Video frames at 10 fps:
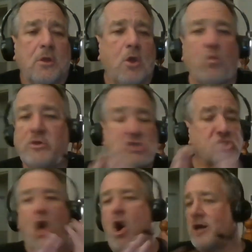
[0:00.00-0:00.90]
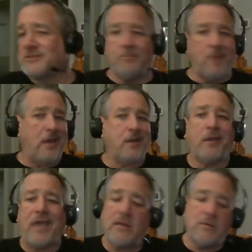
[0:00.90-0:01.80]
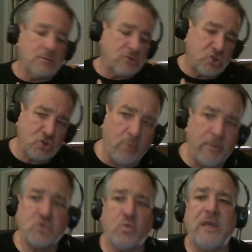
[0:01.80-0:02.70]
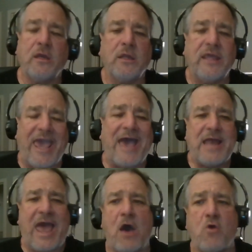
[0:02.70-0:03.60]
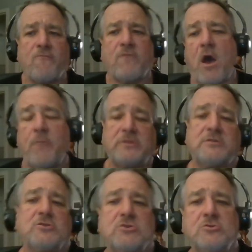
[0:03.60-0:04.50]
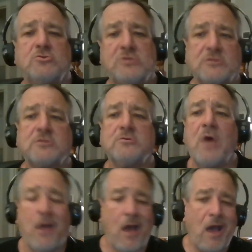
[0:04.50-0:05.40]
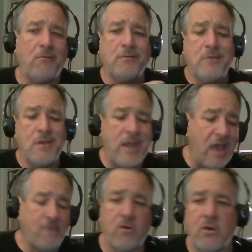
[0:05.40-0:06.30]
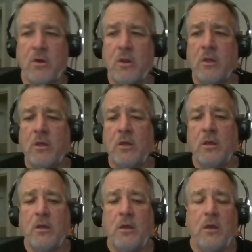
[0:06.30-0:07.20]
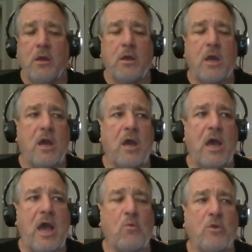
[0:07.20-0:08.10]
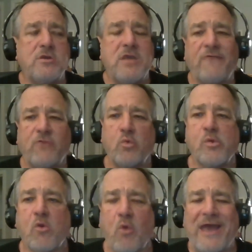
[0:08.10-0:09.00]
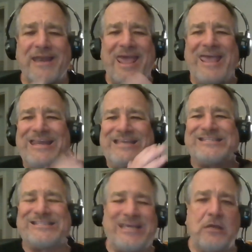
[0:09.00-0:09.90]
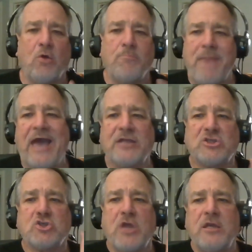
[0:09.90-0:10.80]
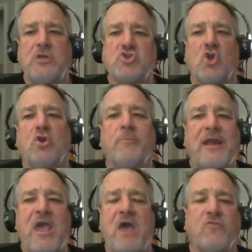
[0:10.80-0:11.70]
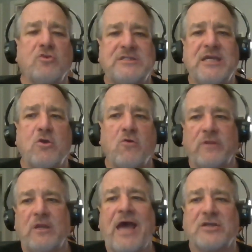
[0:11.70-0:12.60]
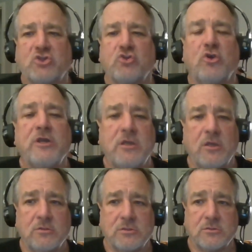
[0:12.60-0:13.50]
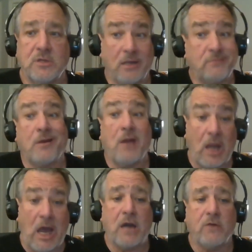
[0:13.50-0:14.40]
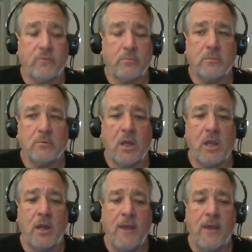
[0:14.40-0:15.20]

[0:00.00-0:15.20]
Which is awesome. And again, there is so much we can get out of competition jiu-jitsu. I will never regret any single match, any tournament I ever did over the last 30 years. And I've done a lot of them, right?